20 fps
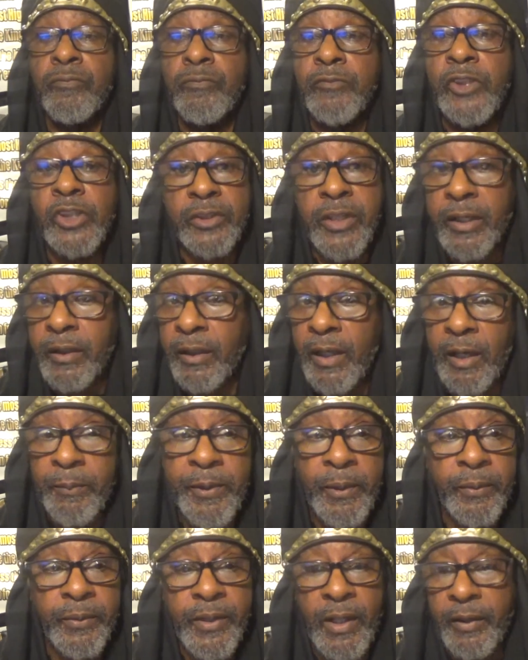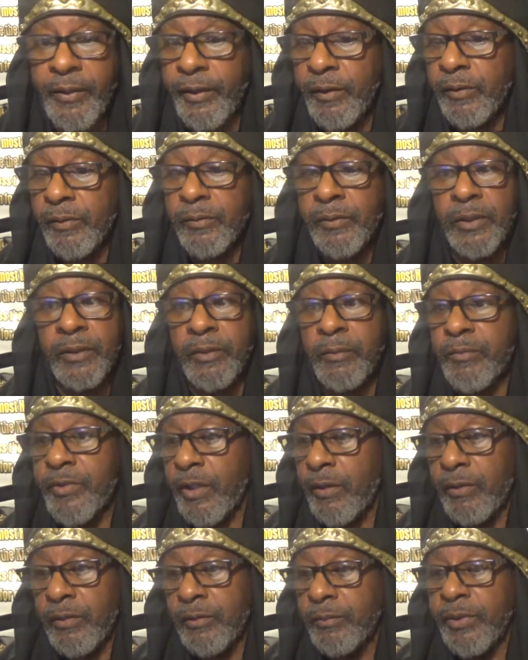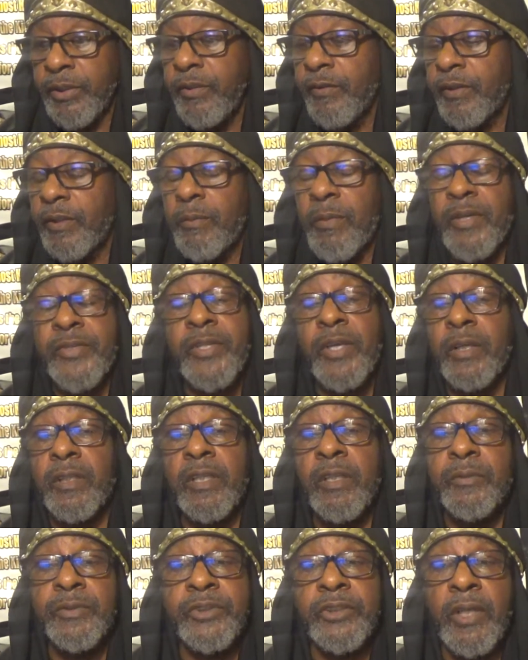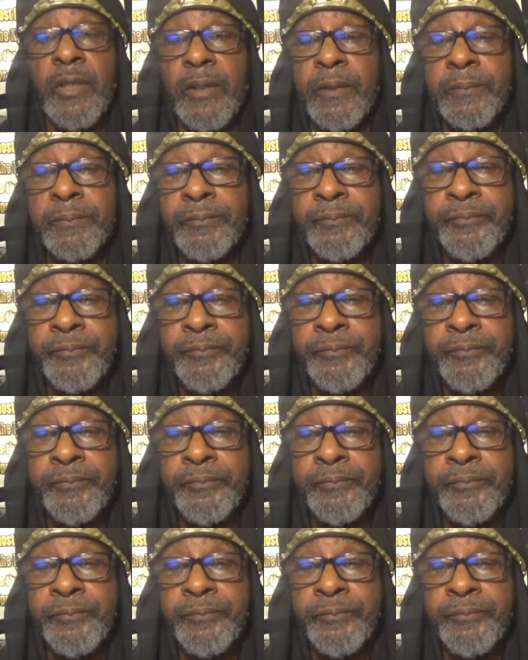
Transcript: Just like a lot of people now. They don't want them. they don't believe in the Mashiach Yahushua.